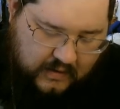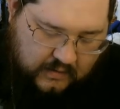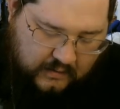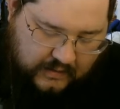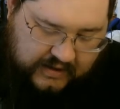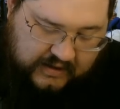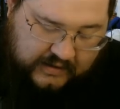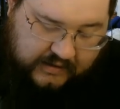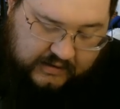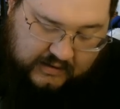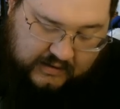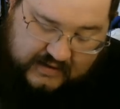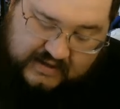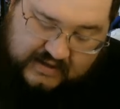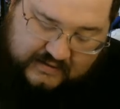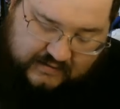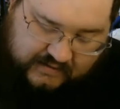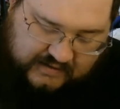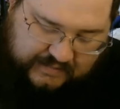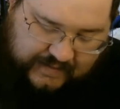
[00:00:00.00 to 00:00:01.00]
with
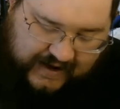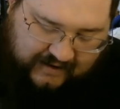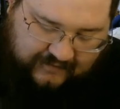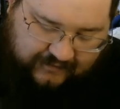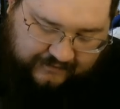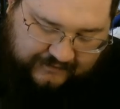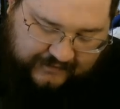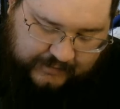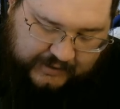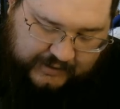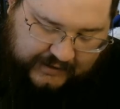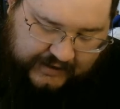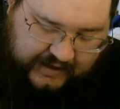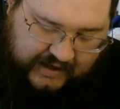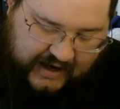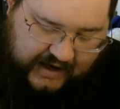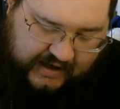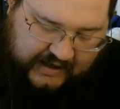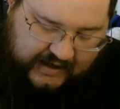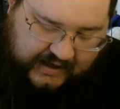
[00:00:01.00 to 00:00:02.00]
disrespectful
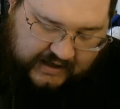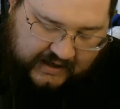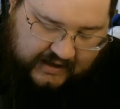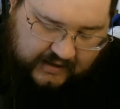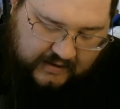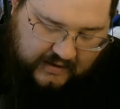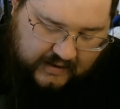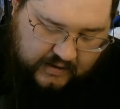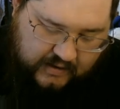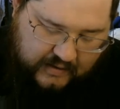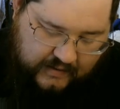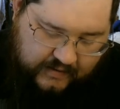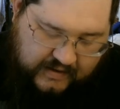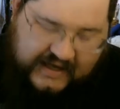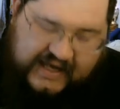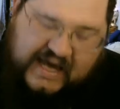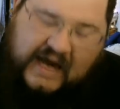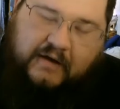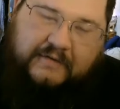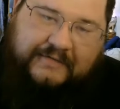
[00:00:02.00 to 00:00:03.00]
familiarity, the
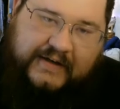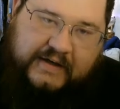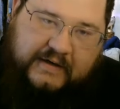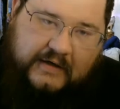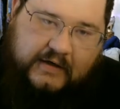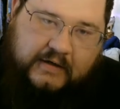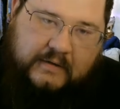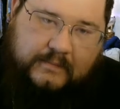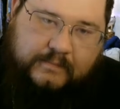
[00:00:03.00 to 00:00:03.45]
kettle vendor.